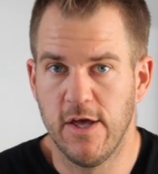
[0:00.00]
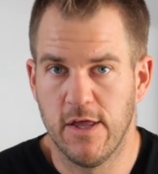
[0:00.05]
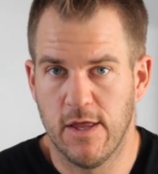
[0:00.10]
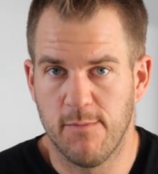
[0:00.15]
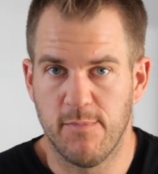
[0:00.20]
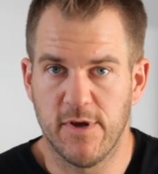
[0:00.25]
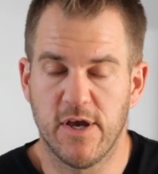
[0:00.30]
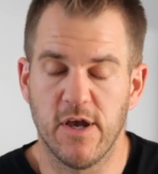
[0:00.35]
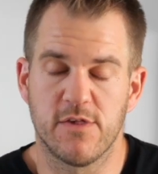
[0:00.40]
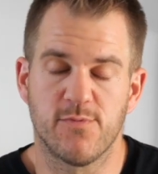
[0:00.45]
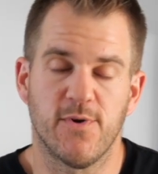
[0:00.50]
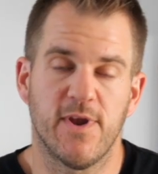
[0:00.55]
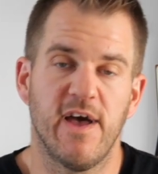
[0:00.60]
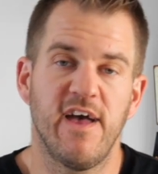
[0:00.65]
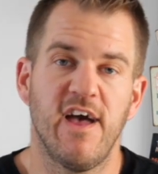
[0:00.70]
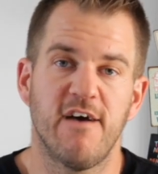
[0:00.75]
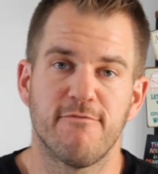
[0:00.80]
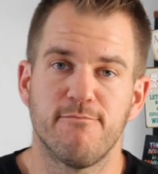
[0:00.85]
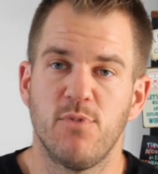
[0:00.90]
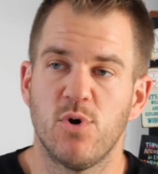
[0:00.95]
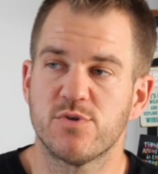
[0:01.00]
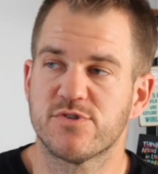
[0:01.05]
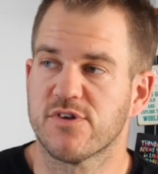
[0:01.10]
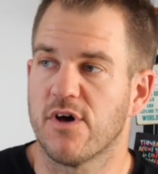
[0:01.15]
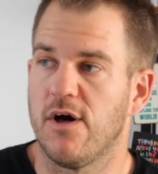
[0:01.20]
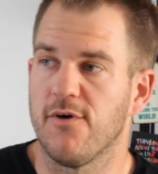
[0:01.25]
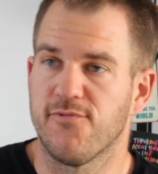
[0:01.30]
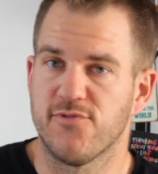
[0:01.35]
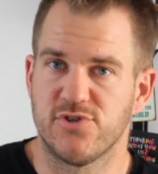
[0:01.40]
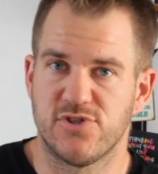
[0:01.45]
Because what I have most
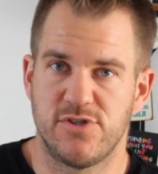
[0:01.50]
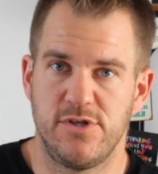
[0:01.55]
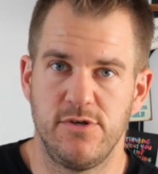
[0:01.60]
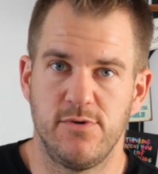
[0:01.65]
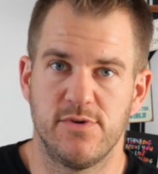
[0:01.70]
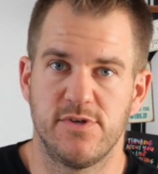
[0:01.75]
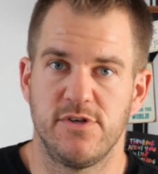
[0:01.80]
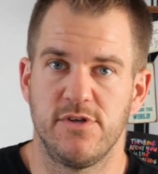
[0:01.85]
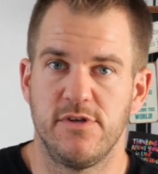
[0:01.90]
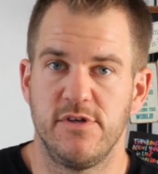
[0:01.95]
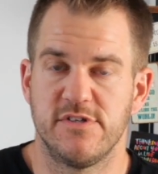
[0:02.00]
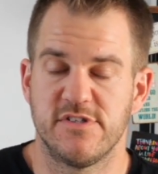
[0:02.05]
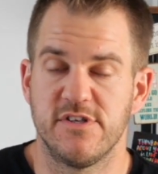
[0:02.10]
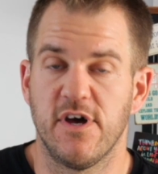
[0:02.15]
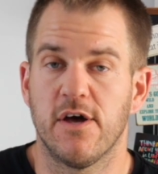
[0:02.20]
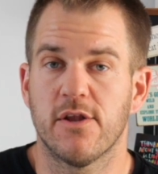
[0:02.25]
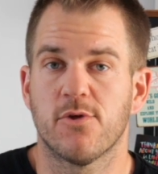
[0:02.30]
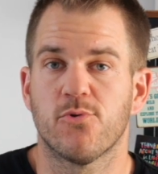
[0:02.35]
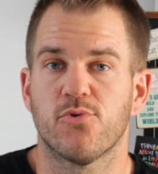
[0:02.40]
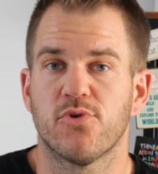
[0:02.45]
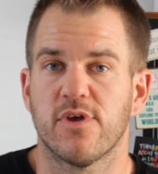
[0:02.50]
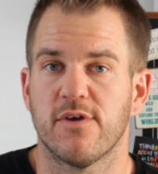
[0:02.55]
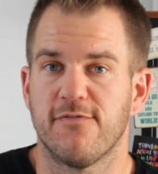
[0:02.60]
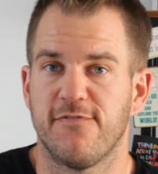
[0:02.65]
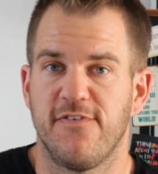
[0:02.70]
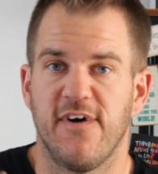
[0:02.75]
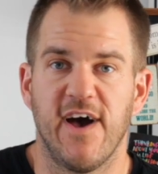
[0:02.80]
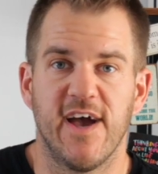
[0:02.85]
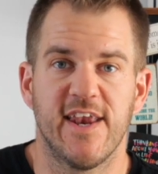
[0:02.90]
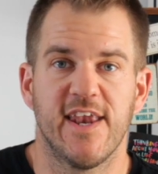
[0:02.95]
golfers do is not only
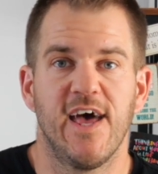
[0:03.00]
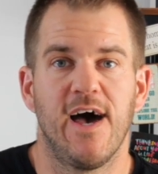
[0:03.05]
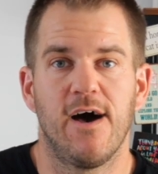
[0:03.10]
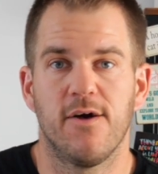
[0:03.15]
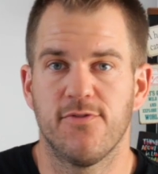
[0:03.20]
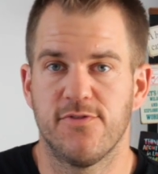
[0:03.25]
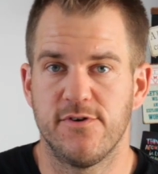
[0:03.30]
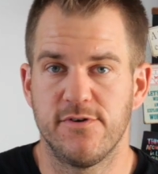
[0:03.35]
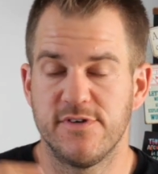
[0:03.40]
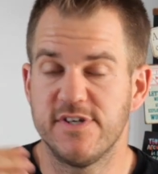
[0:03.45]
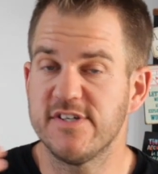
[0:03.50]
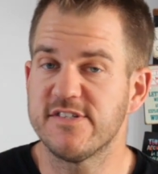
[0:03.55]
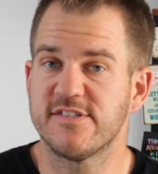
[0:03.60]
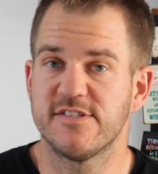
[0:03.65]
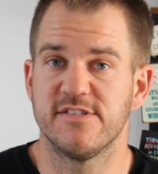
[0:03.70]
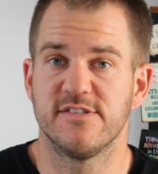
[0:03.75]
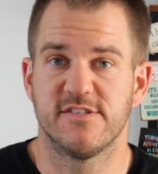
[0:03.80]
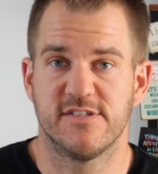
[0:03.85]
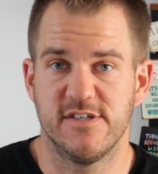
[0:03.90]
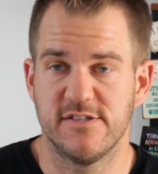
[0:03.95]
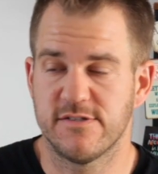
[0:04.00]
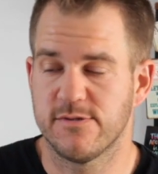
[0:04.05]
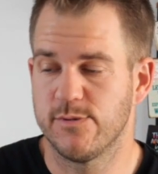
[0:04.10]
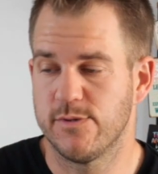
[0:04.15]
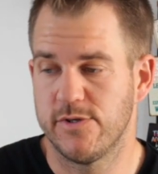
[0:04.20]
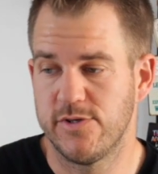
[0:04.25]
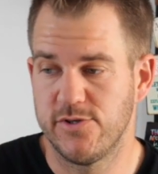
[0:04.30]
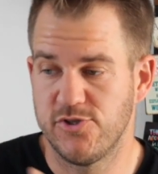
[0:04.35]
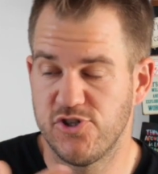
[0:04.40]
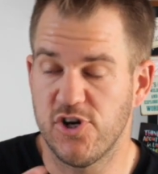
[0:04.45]
find out their distances or
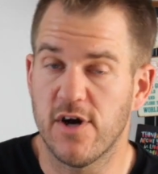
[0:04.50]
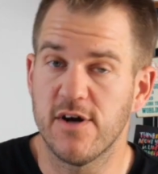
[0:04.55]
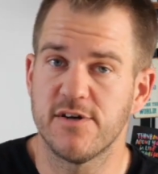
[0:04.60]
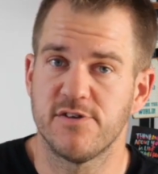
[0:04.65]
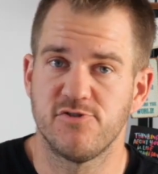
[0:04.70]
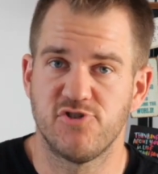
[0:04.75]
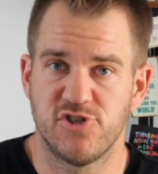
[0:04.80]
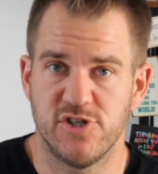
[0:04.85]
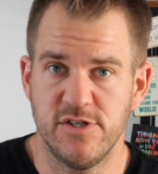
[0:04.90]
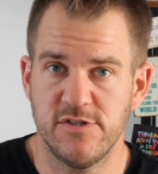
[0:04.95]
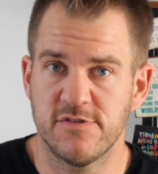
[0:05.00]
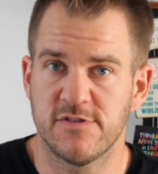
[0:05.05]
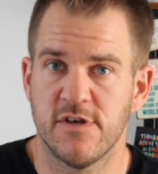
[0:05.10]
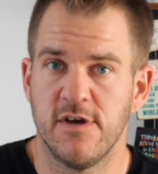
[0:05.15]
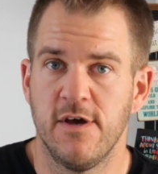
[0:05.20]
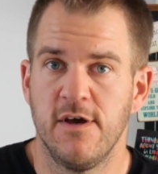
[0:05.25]
their yardages,